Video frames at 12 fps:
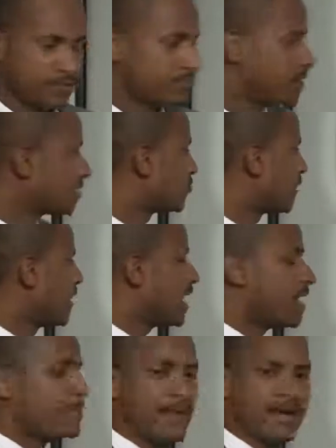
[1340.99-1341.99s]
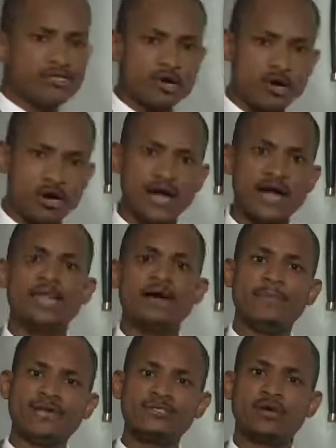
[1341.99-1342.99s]
But when a metal and a
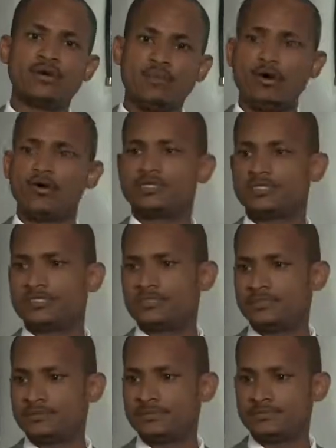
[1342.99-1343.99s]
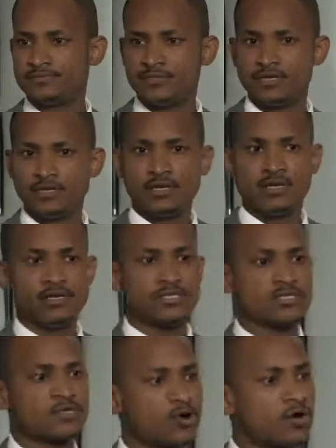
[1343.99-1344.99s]
metal bonds, it
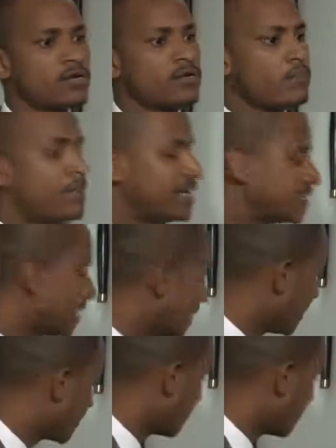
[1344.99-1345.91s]
is called metallic